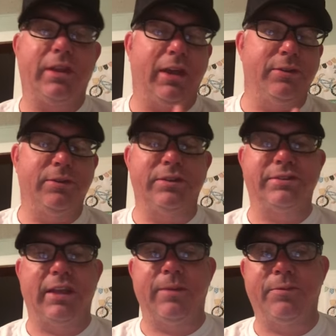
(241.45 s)
I'll do the
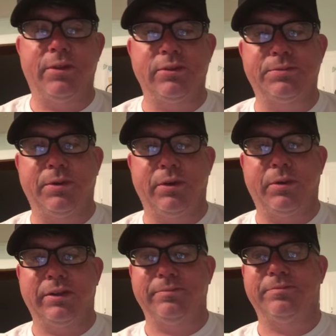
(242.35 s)
same for those prayer
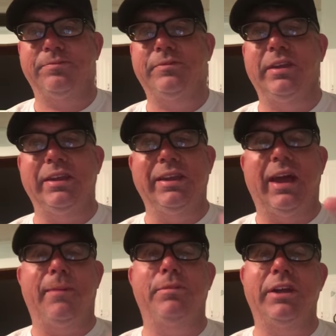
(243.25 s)
requests.
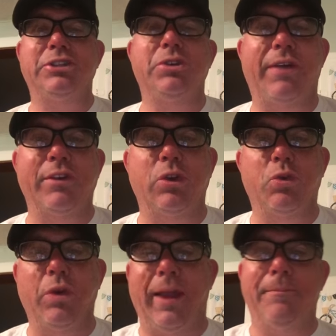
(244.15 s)
God bless you. Have a
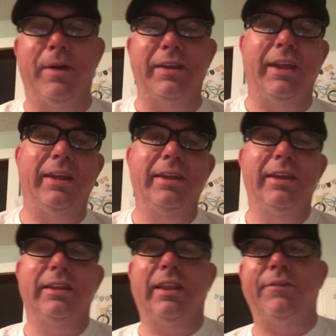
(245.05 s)
great Monday.
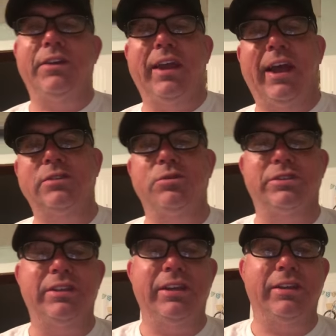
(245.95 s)
Love you guys. We'll
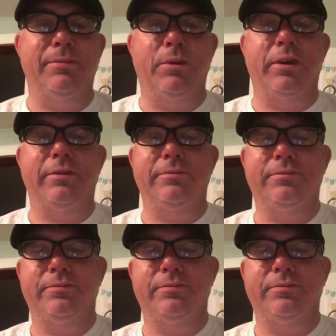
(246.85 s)
see you in the morning.